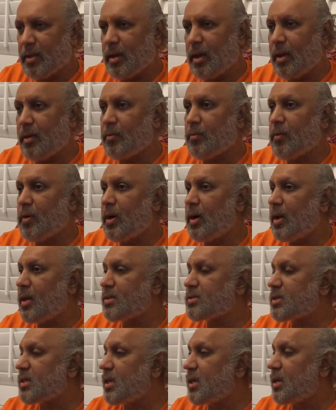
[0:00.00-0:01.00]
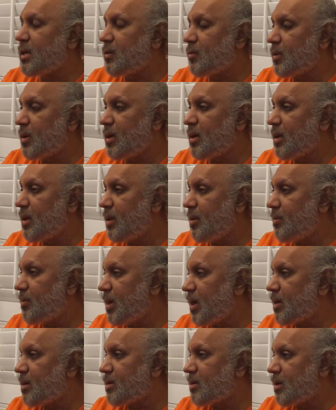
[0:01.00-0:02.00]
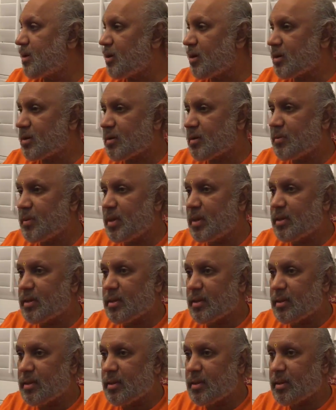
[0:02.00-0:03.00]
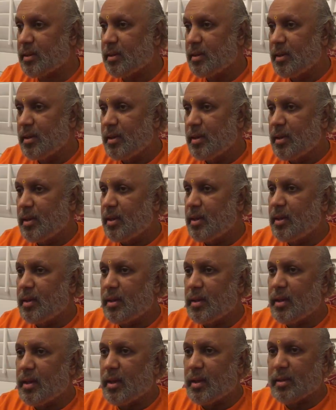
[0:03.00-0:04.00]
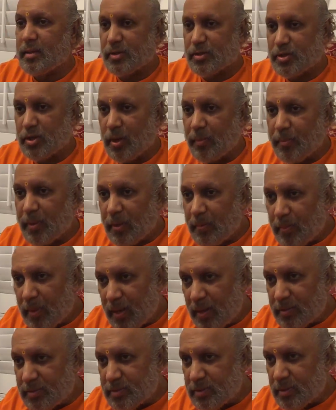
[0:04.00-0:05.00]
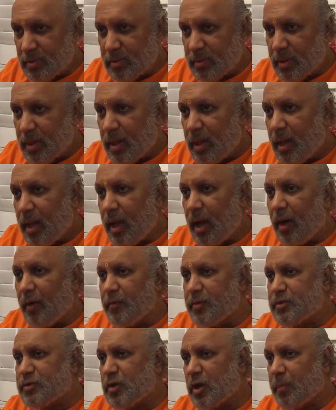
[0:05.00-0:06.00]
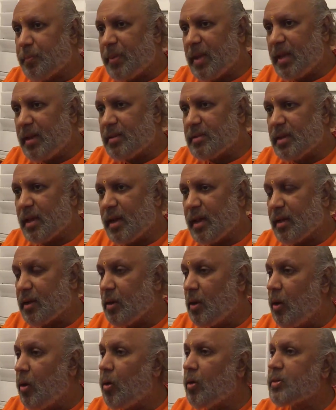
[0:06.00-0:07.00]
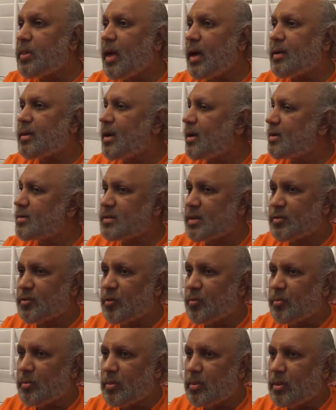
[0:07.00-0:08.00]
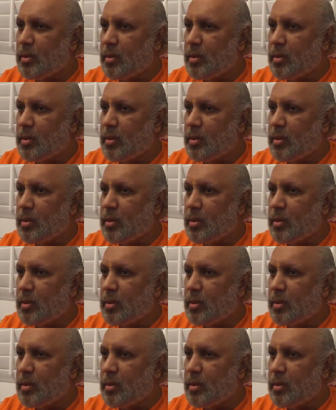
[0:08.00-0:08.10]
And one day the doctor met her in another shopping place. Hey, how is your pain in the neck? Oh, that is at home.